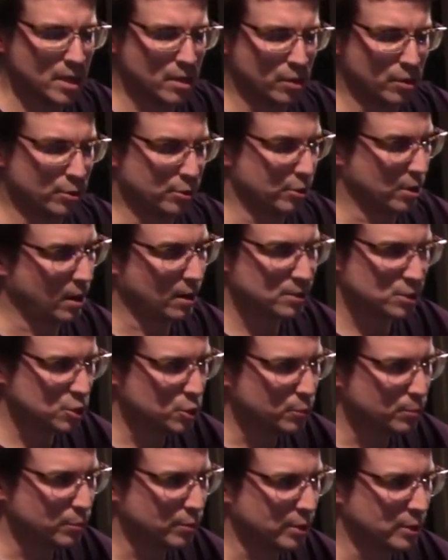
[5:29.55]
They're not
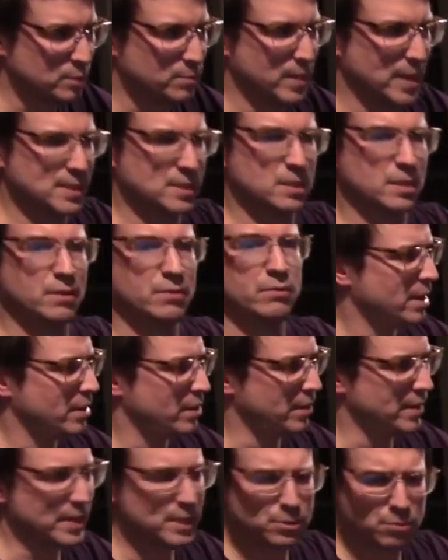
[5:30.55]
super expensive.
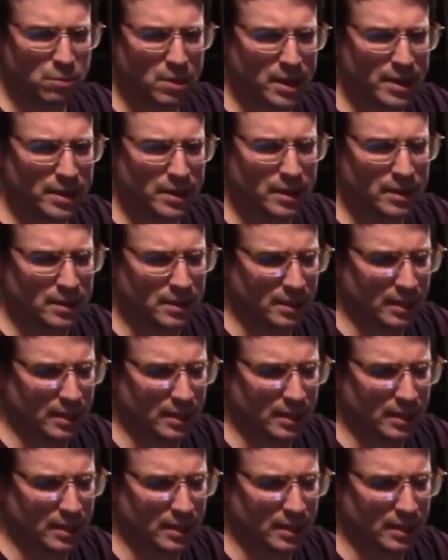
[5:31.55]
These run